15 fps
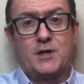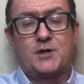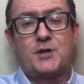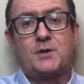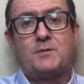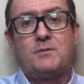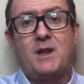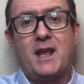
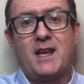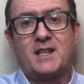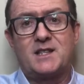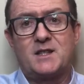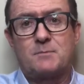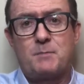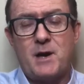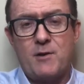to
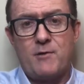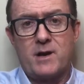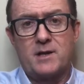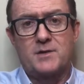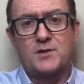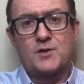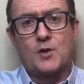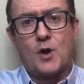
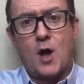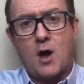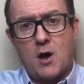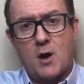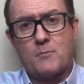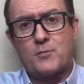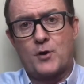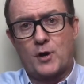experience
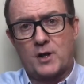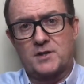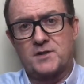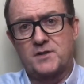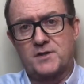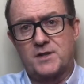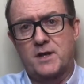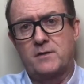our products
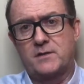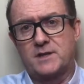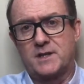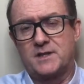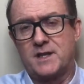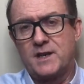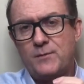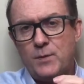and
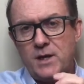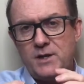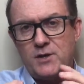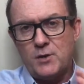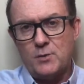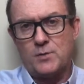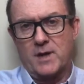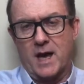services. And if we
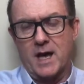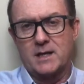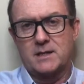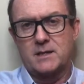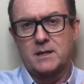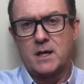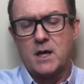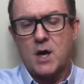do that,
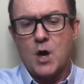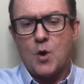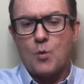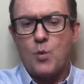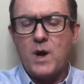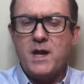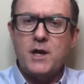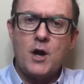
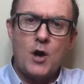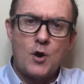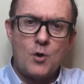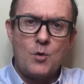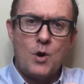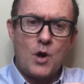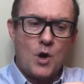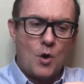we
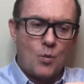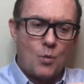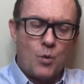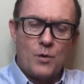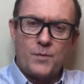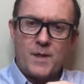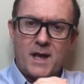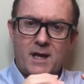know
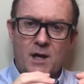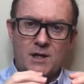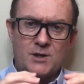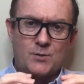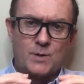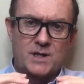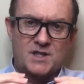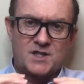what they're going
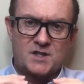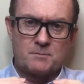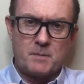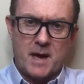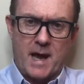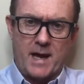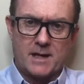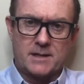to
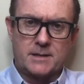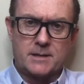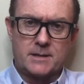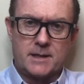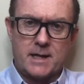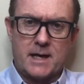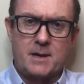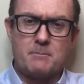expect.
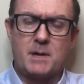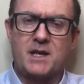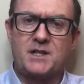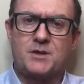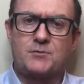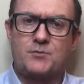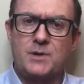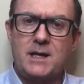It
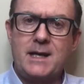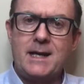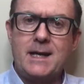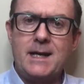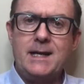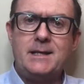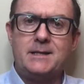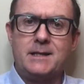makes it really
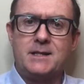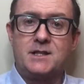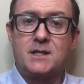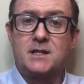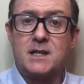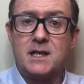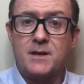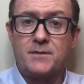easy to
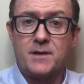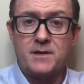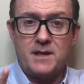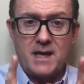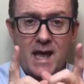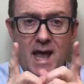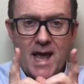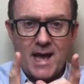deliver the